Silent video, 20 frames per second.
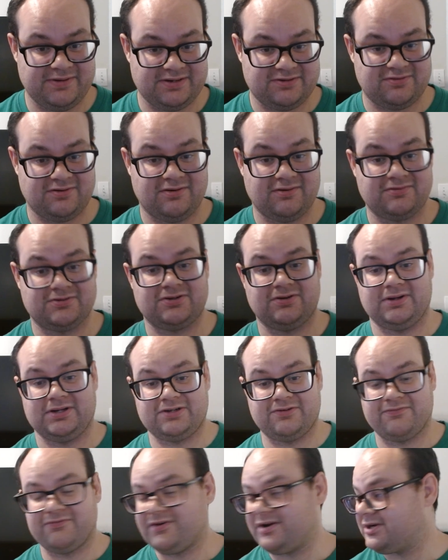minutes long, so
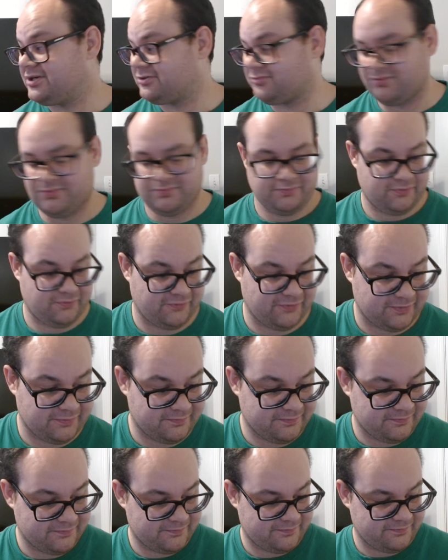it's a very short movie.